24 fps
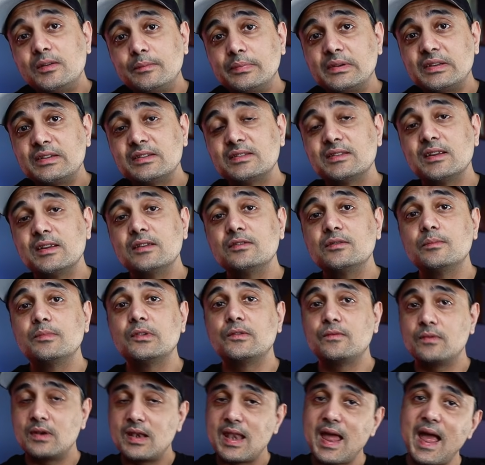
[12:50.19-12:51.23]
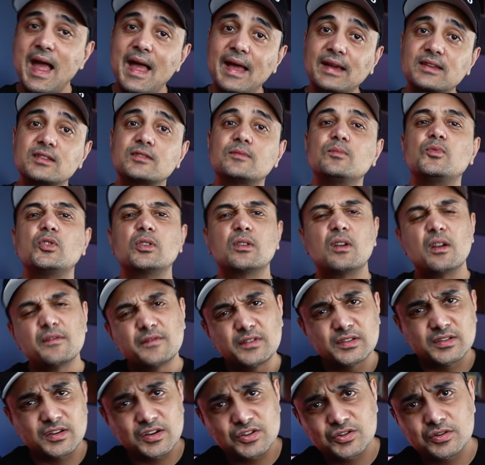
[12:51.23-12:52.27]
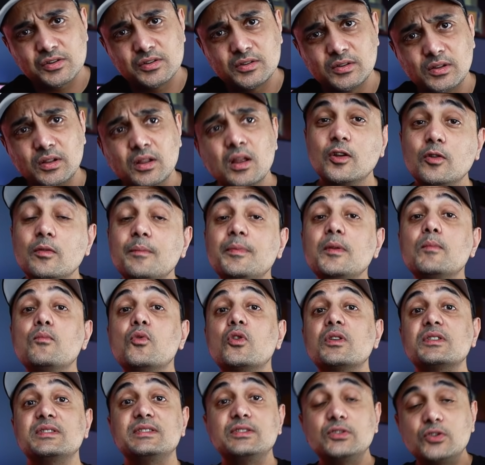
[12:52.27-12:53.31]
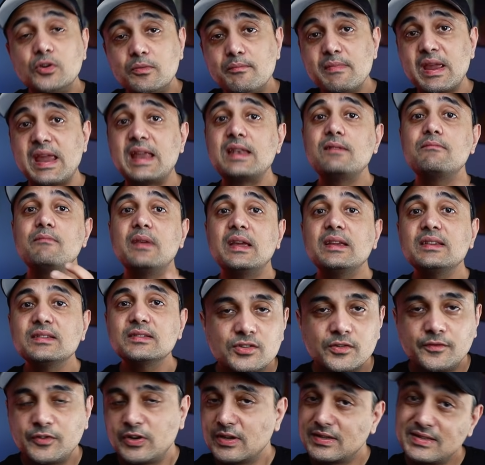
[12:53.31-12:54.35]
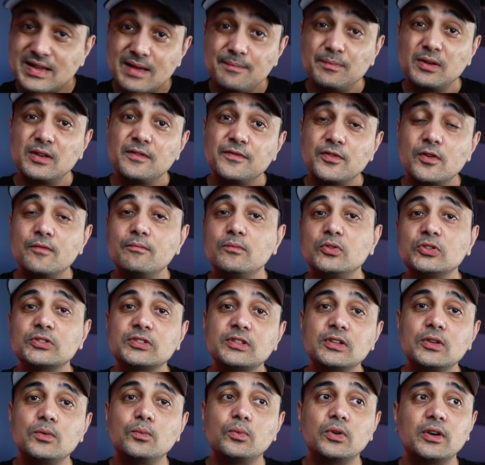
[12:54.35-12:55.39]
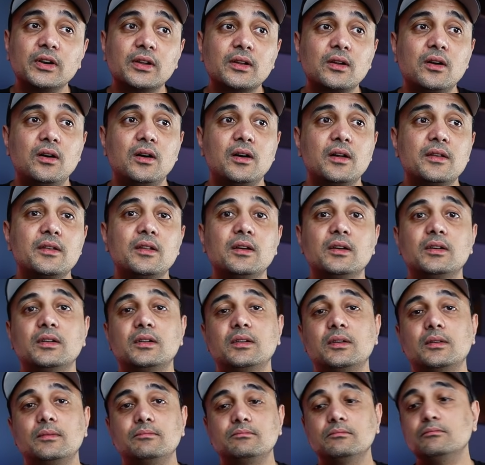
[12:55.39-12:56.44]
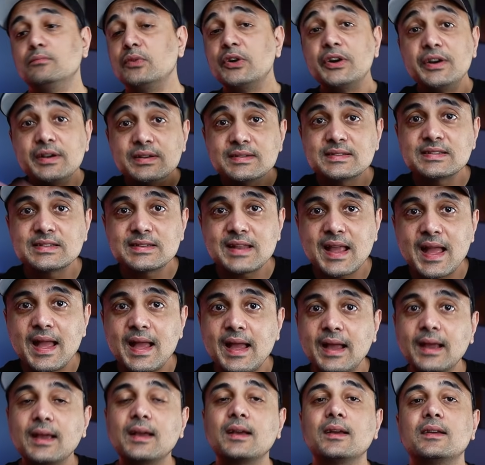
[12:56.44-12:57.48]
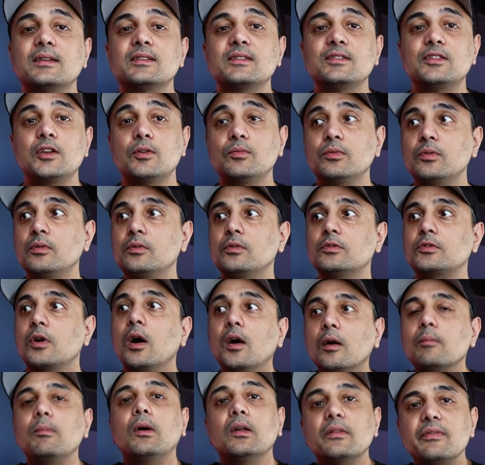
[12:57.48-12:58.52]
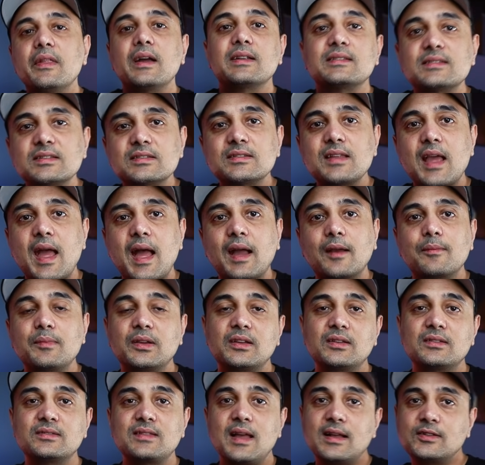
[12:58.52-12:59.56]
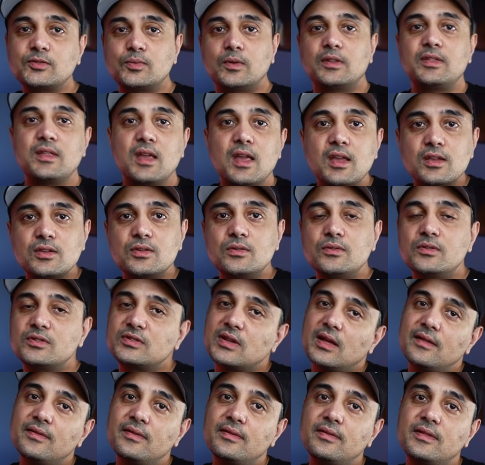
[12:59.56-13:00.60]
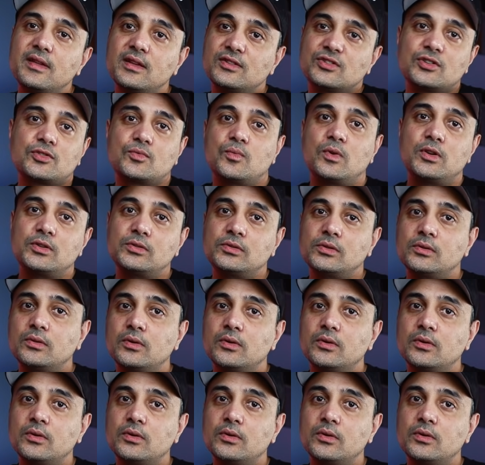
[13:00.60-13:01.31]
companies tend to be relaxed, more conversational. It'll be more domain based. So for example, if you mostly work on a MERN stack, they will talk about that stack because that's what they use and they just want to